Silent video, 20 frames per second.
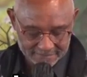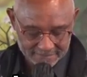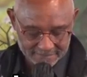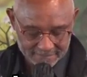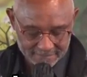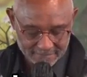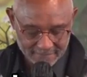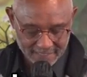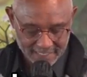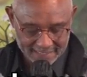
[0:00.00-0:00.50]

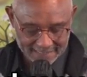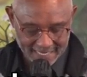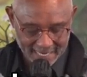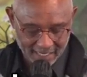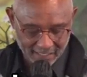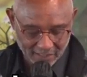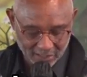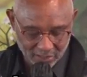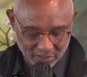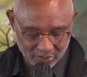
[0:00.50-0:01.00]
And I
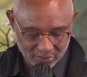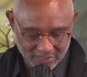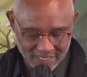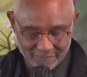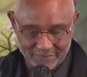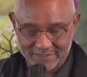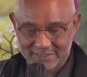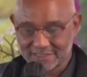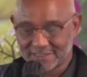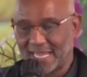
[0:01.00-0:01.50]
alone have
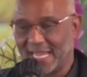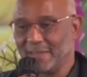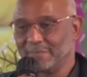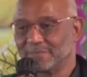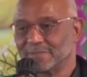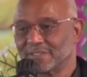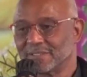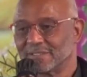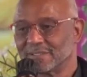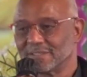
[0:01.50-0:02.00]
escaped
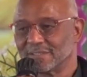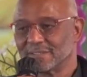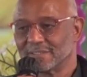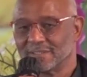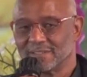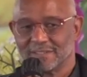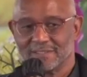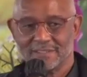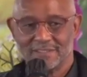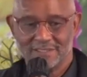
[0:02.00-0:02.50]

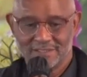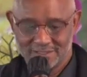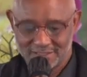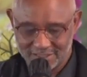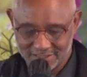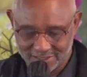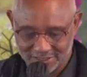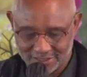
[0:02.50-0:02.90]
to tell you.